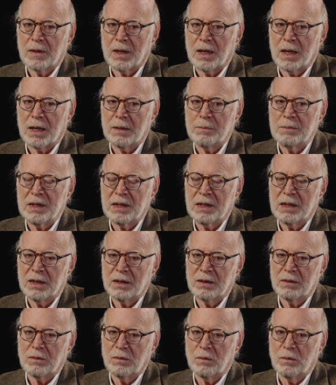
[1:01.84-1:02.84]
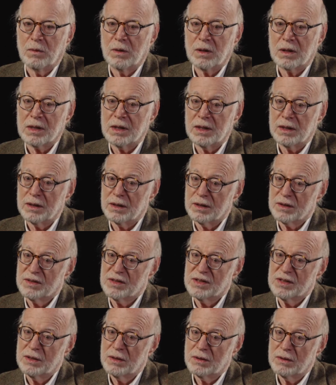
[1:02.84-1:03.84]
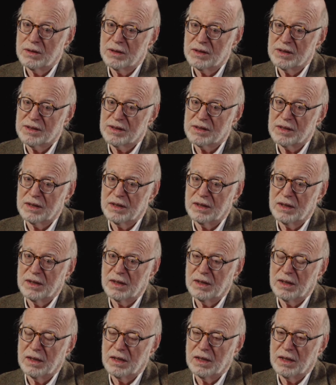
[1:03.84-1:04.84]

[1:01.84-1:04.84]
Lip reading: I began working seriously